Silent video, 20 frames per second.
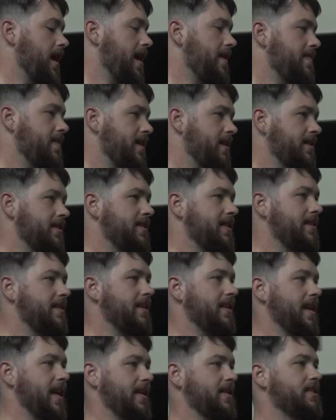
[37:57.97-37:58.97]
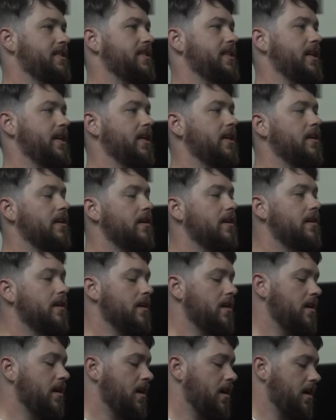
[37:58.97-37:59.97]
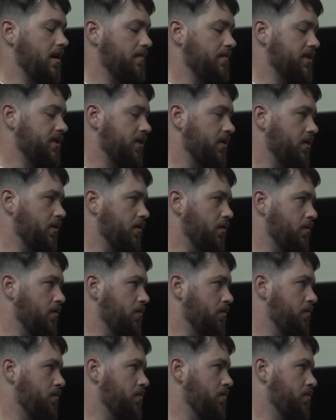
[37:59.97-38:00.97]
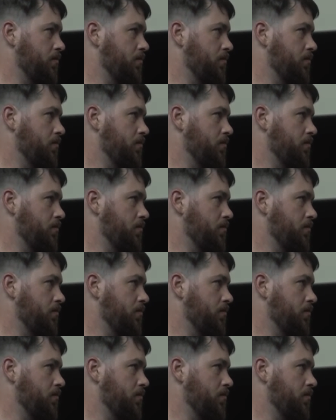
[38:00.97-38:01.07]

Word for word: and then did the next thing. Um, so